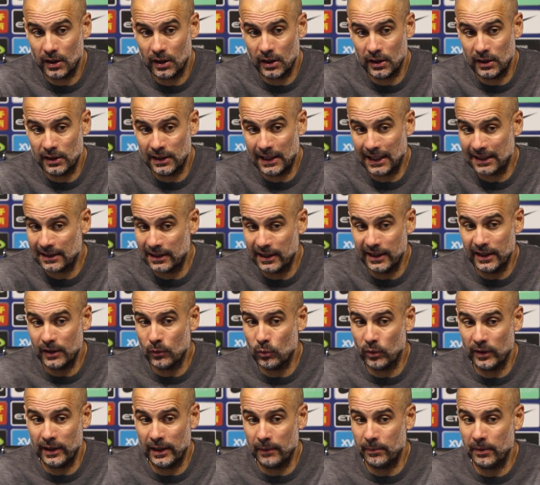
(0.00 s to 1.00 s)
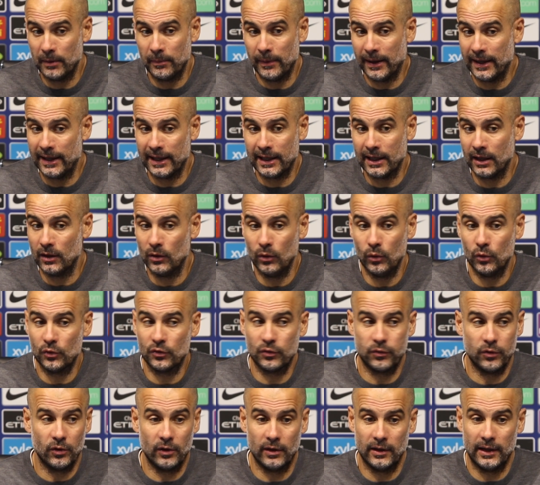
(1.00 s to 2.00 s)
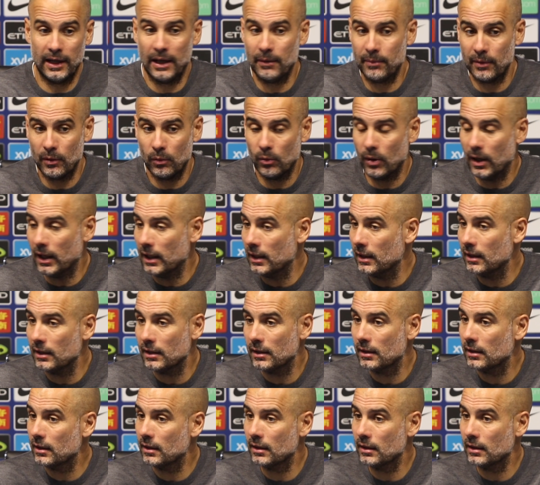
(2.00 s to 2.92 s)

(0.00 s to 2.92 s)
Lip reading: in that league, when everybody can lose for everyone,